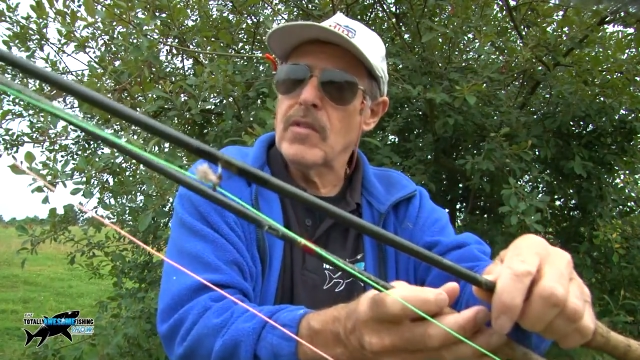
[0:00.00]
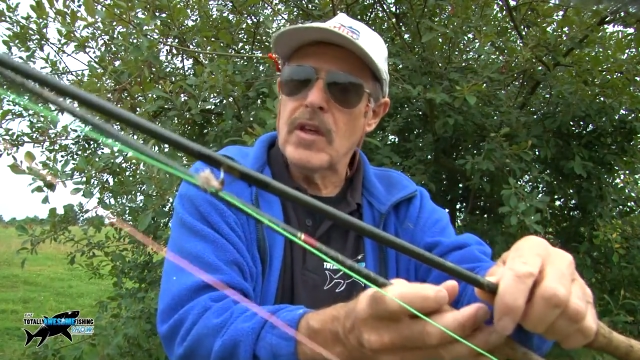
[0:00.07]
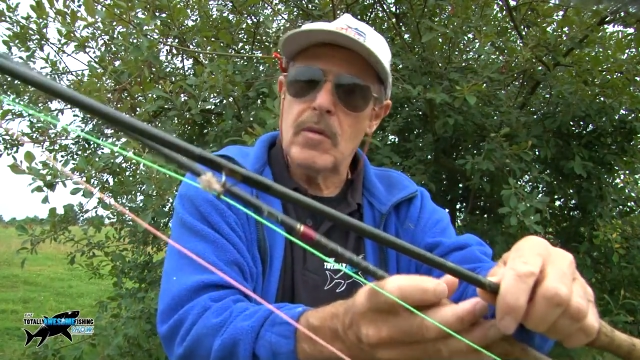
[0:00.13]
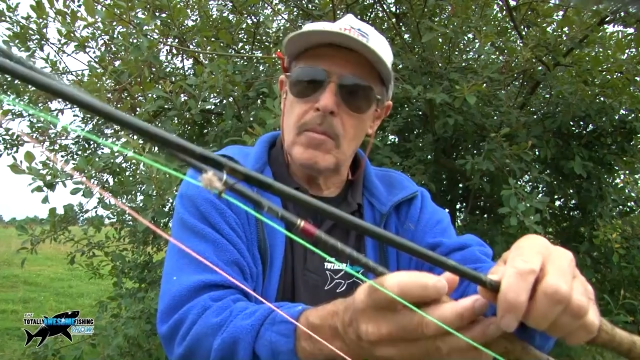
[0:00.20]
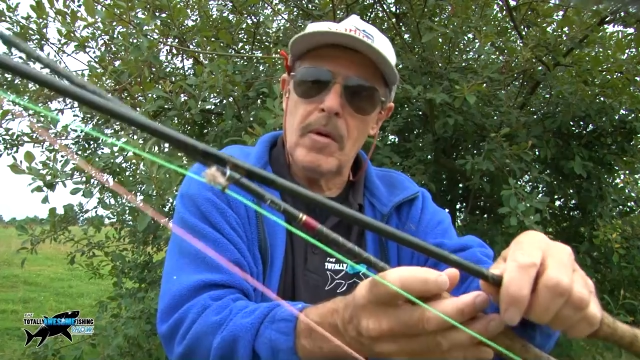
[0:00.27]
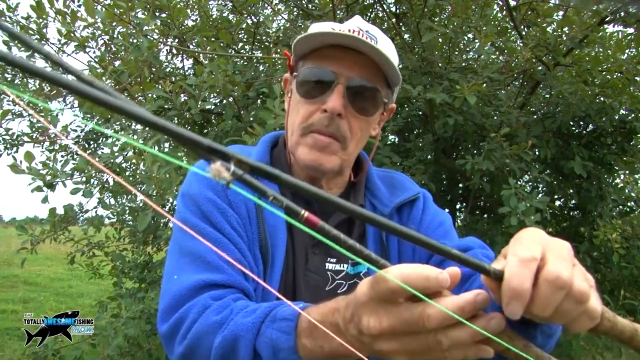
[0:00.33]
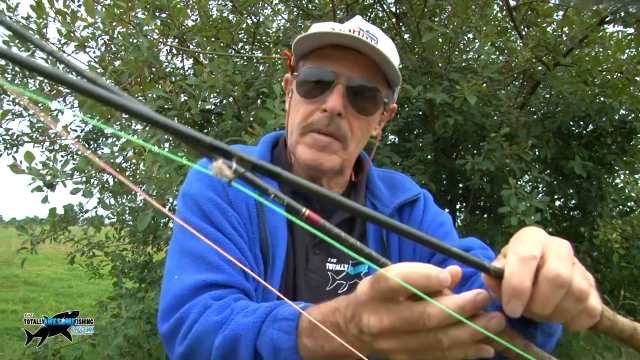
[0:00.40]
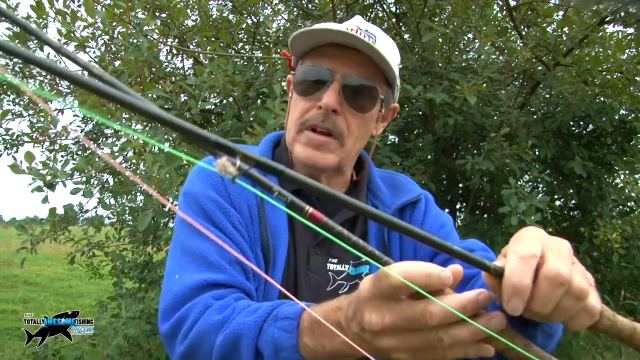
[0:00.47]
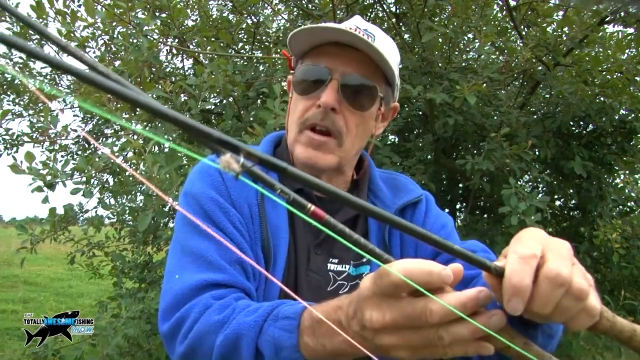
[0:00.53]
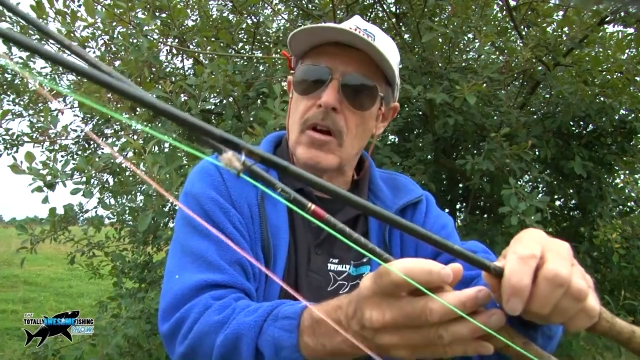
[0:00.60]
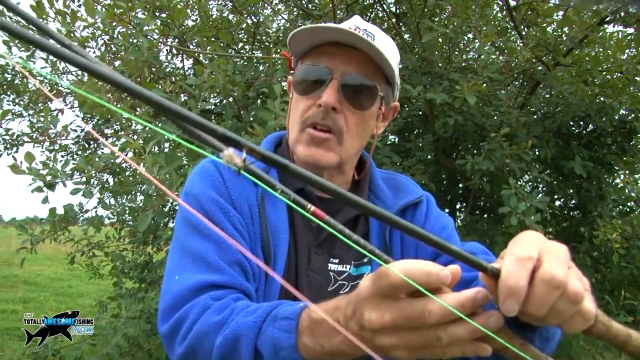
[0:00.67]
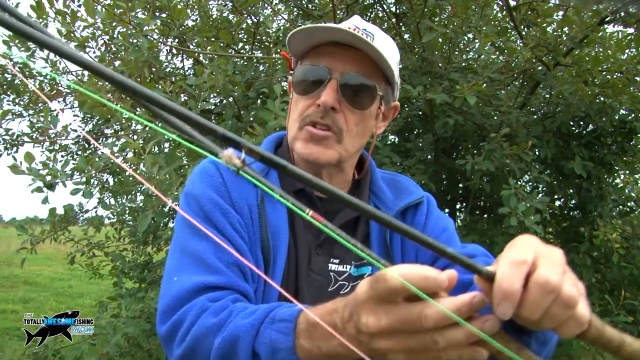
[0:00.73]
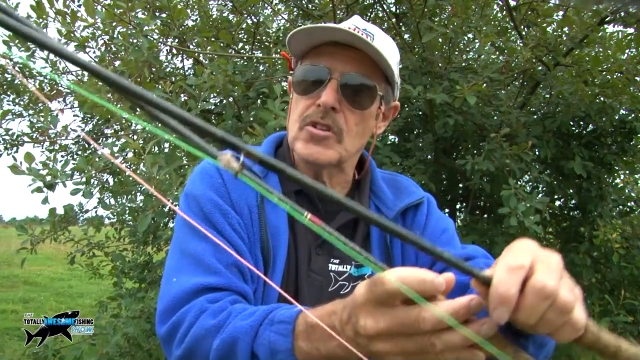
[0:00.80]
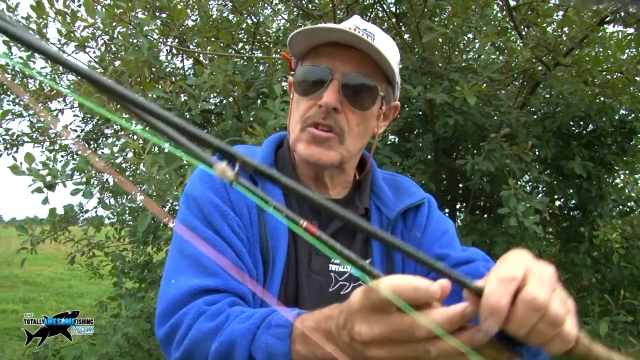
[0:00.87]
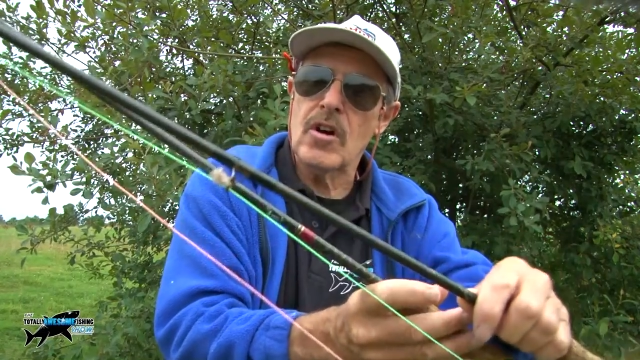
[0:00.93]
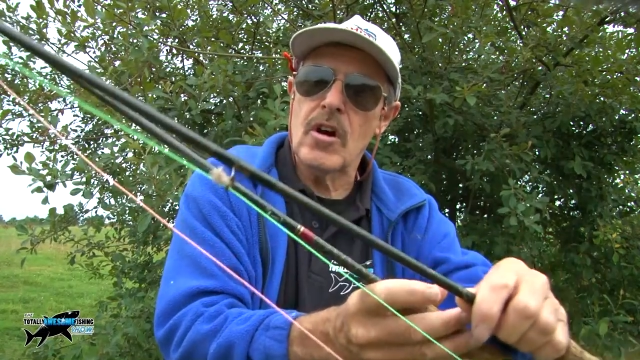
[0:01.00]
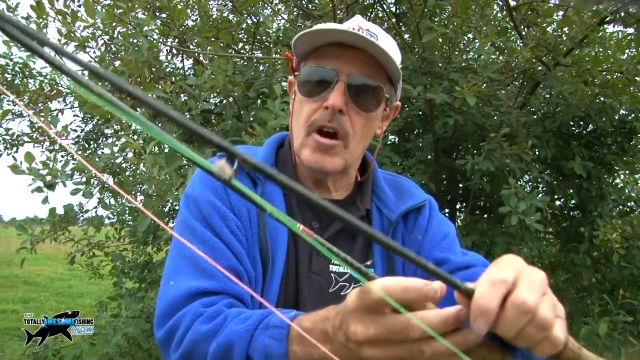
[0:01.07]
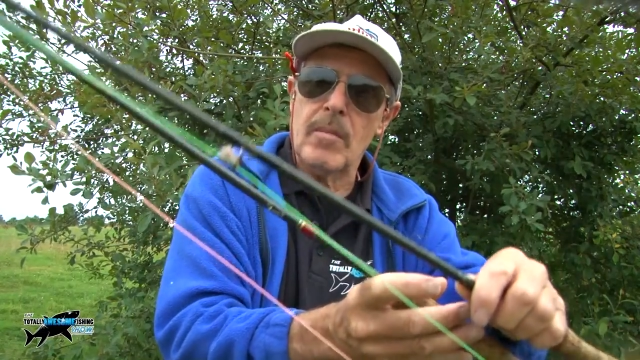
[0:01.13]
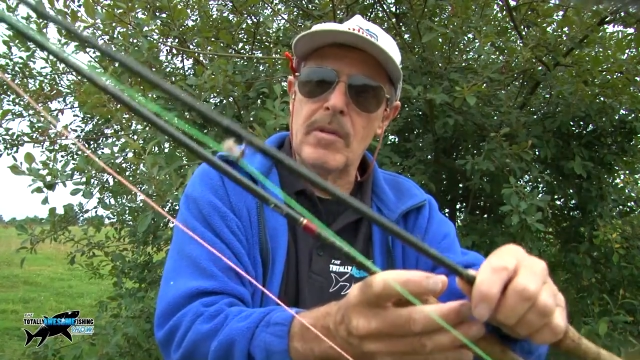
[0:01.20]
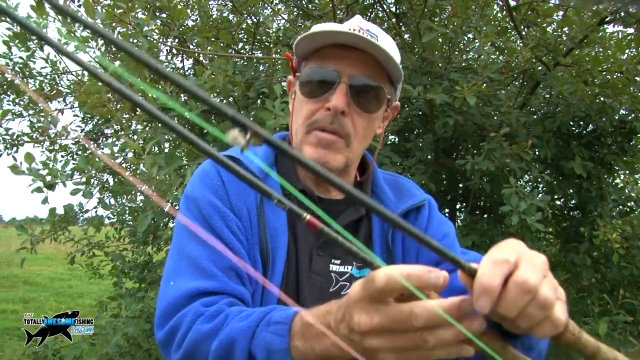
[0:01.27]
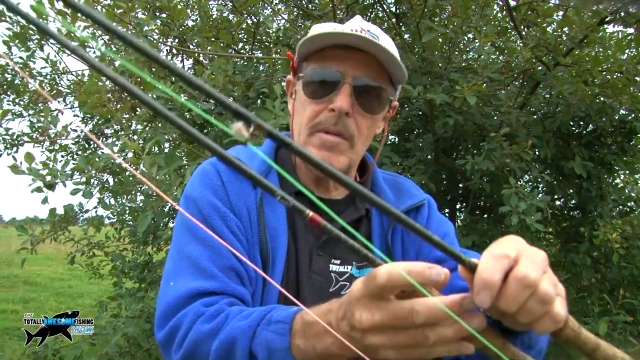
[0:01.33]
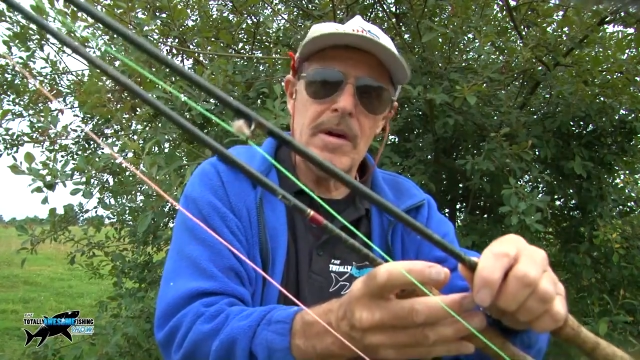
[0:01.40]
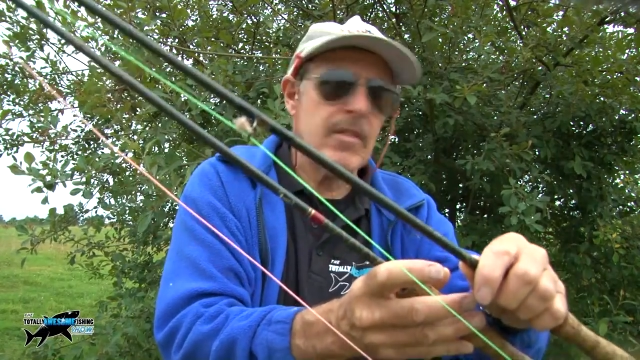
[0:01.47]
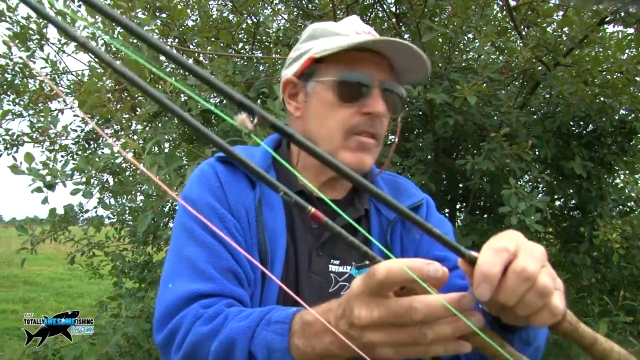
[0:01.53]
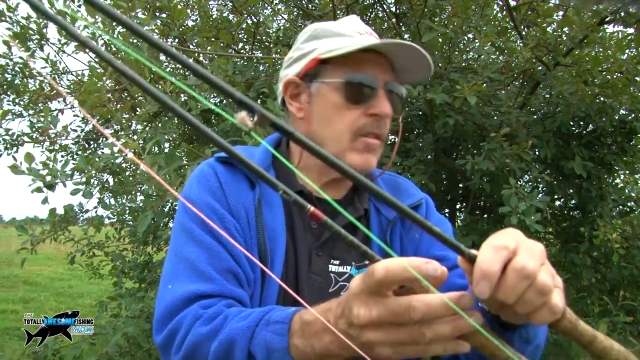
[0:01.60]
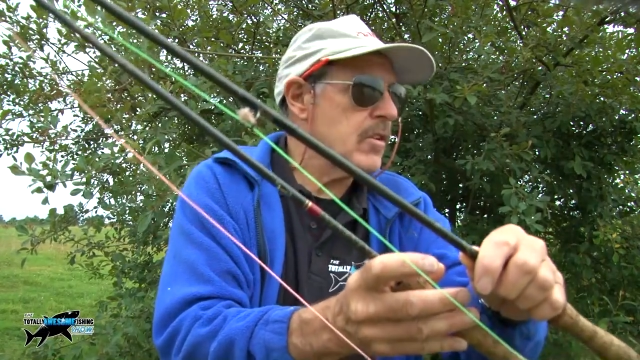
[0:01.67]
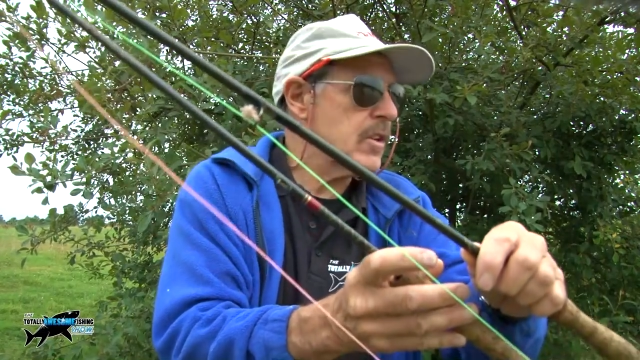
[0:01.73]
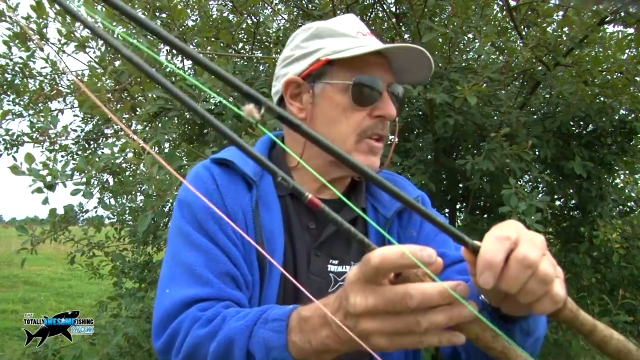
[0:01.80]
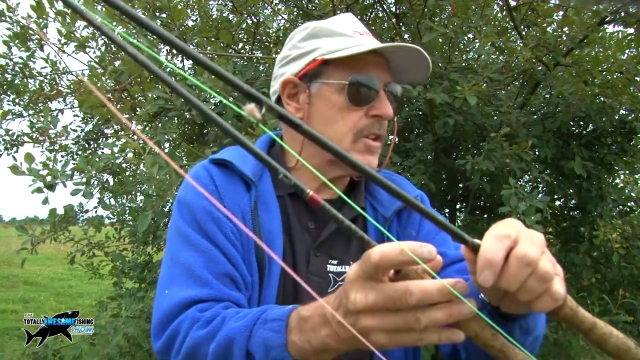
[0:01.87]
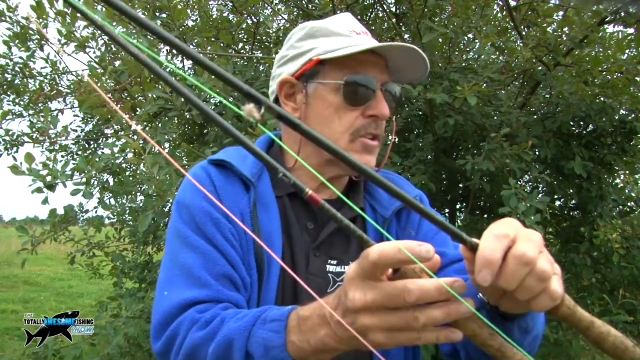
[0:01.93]
the other might be glass and a carbon. They're about
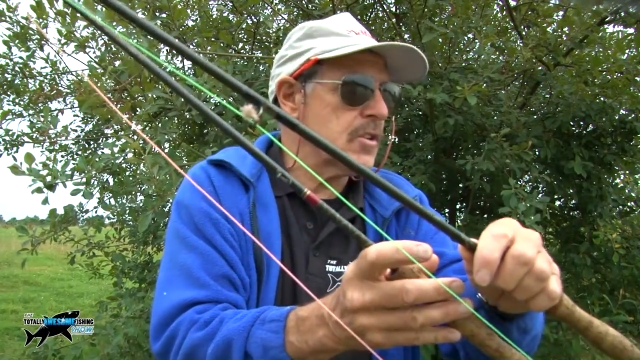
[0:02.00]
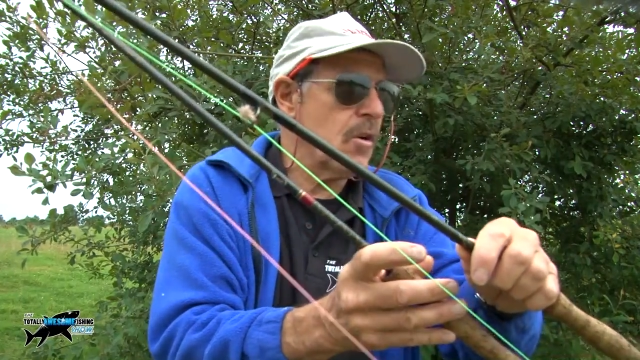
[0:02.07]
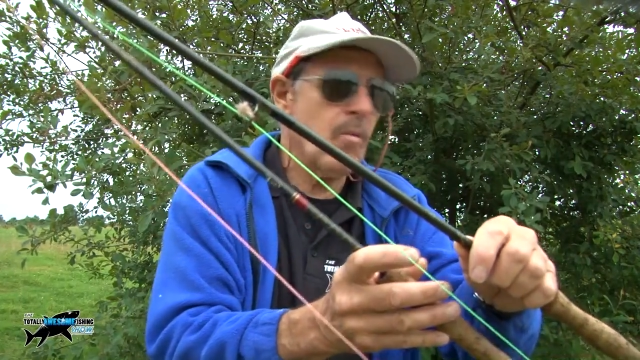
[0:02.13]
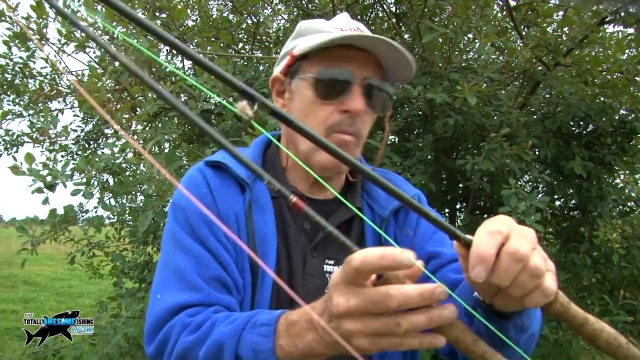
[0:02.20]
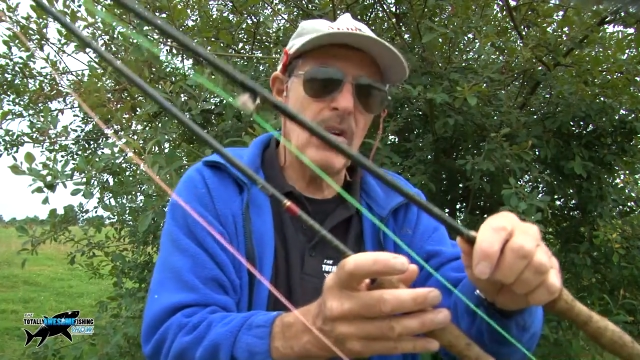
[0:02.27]
30 years old.